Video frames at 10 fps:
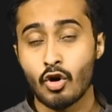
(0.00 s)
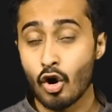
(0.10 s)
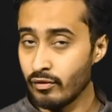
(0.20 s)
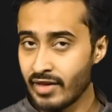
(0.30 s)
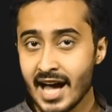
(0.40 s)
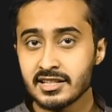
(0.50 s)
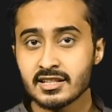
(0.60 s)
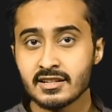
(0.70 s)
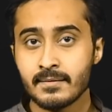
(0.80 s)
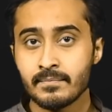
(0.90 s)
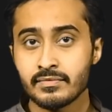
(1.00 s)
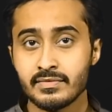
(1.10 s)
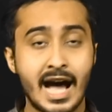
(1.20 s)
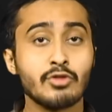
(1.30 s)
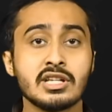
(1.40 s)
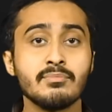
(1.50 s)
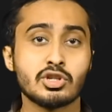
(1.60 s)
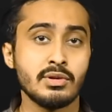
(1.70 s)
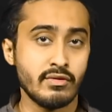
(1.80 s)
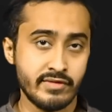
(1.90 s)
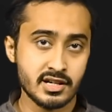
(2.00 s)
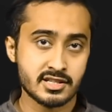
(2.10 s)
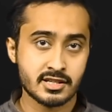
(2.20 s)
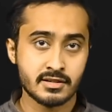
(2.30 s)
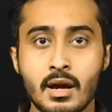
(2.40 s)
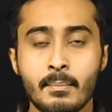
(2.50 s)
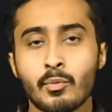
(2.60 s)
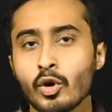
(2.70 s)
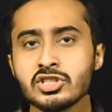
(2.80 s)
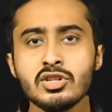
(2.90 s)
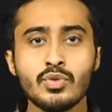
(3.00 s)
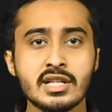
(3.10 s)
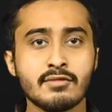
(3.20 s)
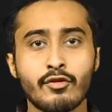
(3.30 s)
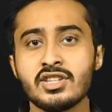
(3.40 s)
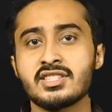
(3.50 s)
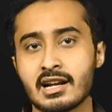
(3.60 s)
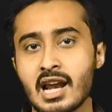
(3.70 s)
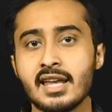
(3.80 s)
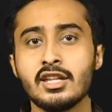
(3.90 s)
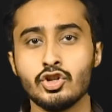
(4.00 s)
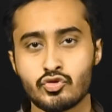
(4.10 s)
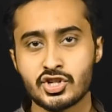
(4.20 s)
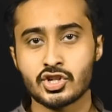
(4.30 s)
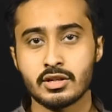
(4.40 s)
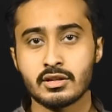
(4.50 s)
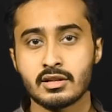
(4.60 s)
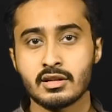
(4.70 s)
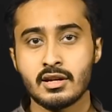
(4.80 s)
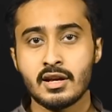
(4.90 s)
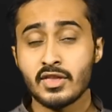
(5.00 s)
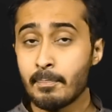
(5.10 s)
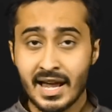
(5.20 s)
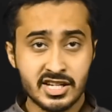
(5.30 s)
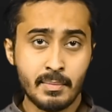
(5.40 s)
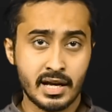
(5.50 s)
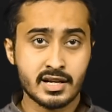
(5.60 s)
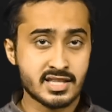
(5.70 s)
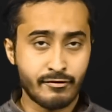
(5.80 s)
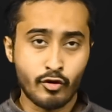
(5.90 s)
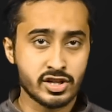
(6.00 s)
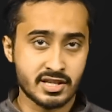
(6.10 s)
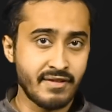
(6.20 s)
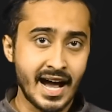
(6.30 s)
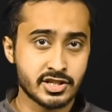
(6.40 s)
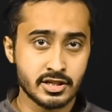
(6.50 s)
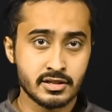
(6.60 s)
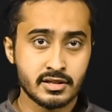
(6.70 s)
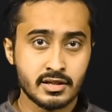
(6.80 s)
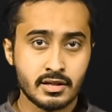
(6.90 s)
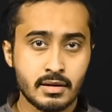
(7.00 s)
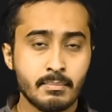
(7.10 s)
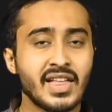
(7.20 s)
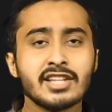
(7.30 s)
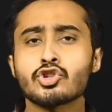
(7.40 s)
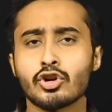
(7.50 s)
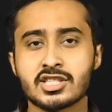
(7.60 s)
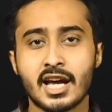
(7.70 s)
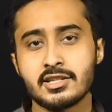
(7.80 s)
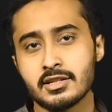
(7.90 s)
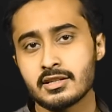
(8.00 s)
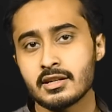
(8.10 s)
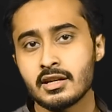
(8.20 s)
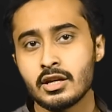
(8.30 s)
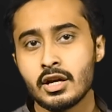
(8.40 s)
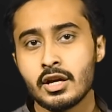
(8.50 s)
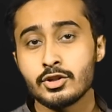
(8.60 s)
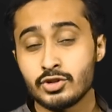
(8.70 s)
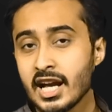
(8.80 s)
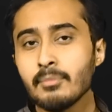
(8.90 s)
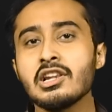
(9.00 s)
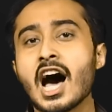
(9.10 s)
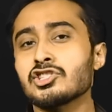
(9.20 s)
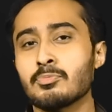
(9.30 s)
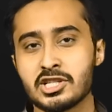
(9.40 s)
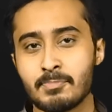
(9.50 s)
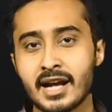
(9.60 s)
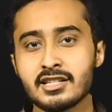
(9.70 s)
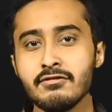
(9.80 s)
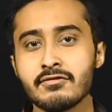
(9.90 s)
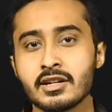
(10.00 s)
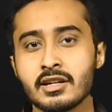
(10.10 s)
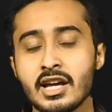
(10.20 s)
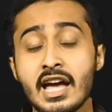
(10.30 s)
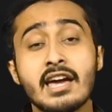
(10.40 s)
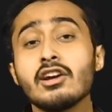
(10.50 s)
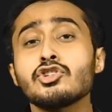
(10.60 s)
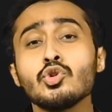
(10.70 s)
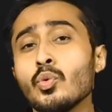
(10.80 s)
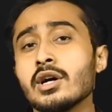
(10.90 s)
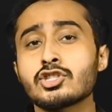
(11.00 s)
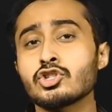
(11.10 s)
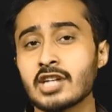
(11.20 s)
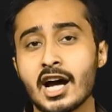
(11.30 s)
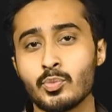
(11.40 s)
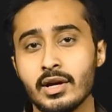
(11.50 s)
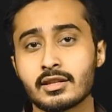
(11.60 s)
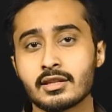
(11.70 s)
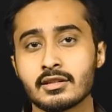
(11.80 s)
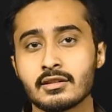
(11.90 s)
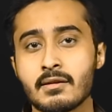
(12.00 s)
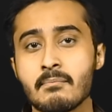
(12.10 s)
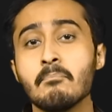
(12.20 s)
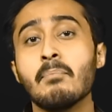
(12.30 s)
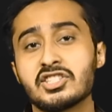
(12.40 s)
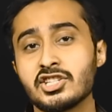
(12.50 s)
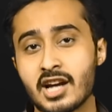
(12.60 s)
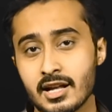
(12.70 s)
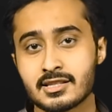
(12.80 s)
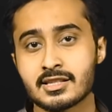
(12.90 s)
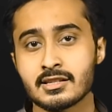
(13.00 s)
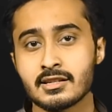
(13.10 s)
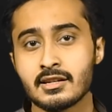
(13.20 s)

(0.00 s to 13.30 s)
All of that now seems to be reversed. But what's the reason for this decline in nutrition? The pandemic is, of course, a factor, but that's short sighted. To take up the larger perspective, here are two words to start with budget cuts.